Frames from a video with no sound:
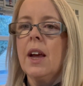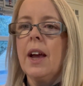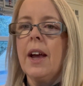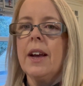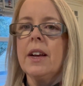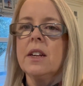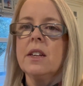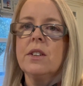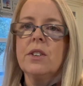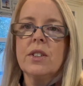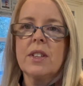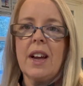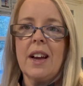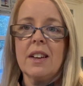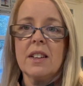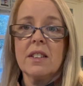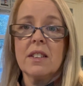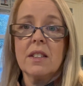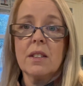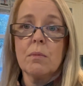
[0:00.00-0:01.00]
and just
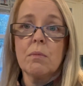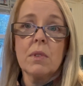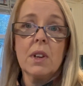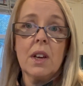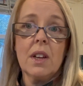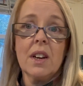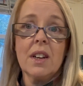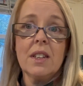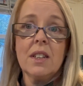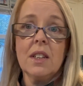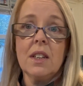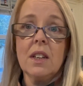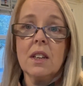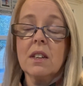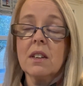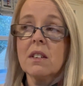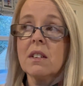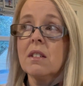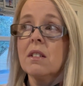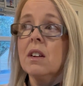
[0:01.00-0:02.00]
ask them, can I take
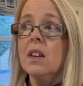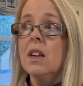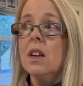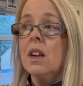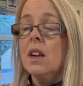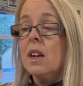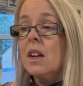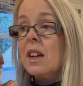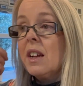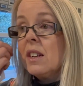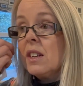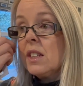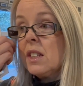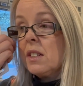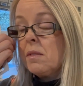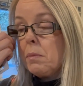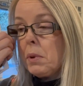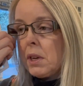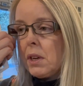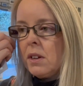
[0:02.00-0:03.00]
it?
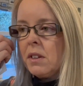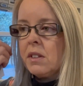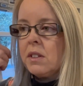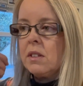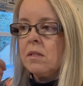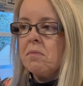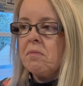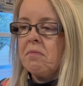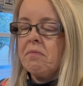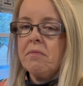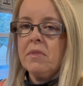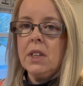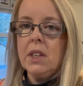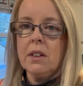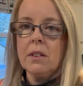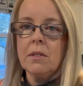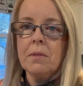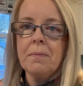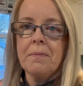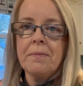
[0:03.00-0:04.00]
It's because, you
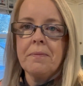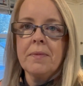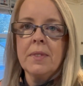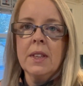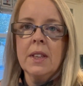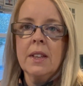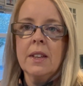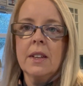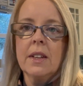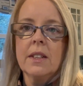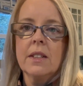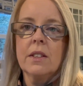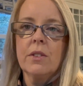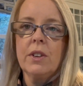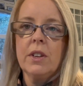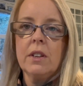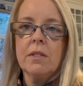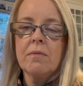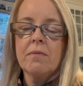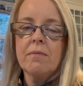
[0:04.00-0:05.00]
know, it's
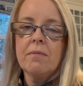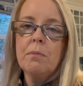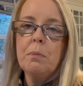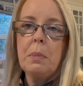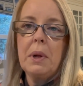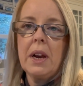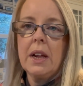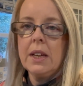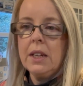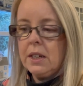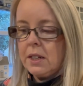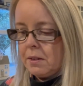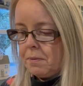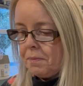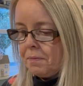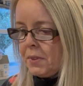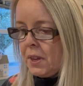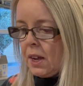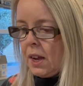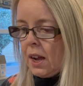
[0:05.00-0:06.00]
only polite.
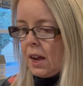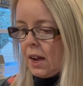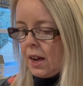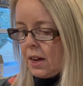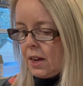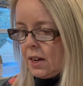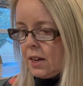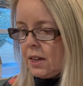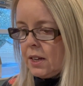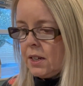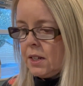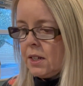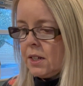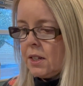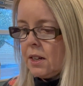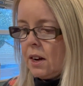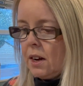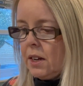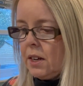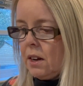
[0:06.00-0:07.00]
And
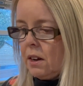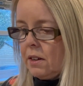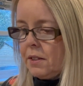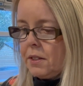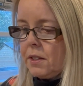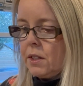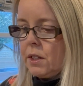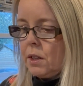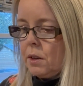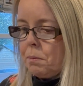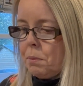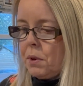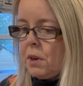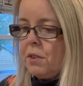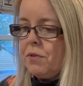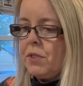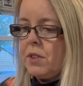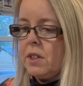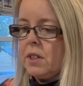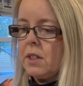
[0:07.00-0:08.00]
I got some
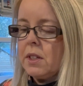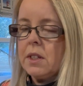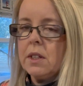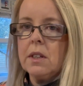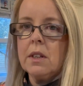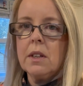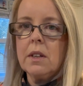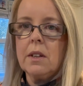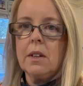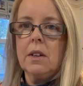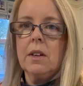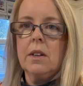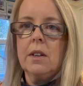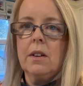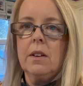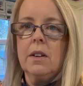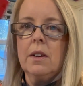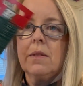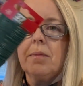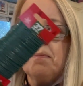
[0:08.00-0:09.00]
of this
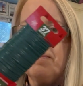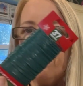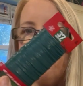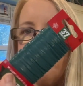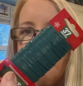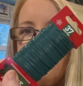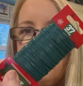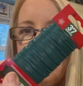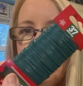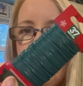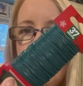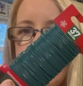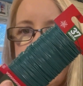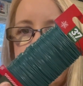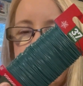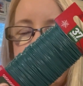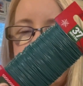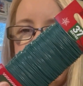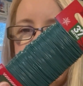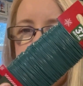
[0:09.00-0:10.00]

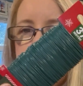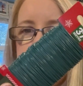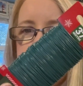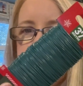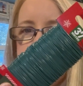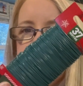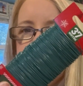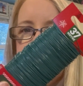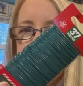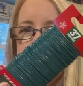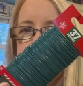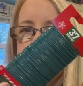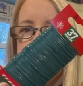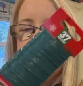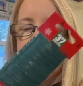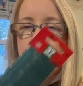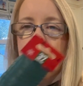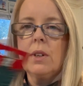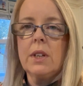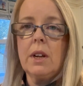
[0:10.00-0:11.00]
wire
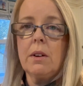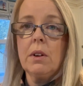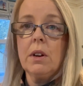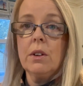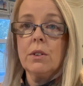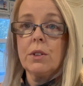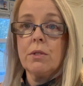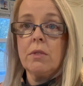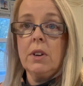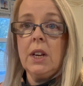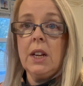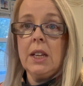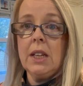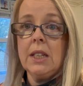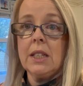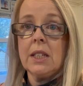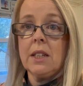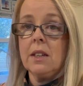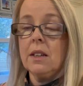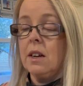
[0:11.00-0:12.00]
so now it looks really
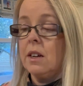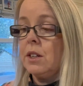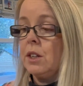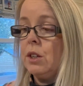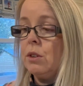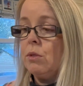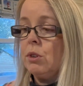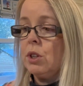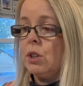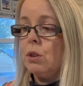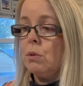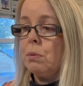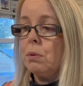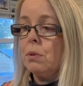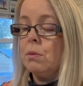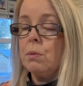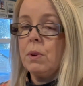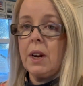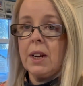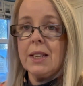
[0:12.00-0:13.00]
easy on YouTube
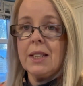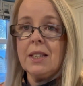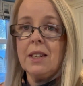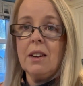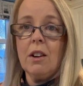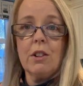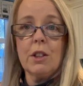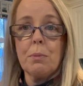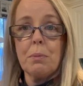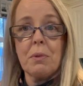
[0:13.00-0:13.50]
when I see all the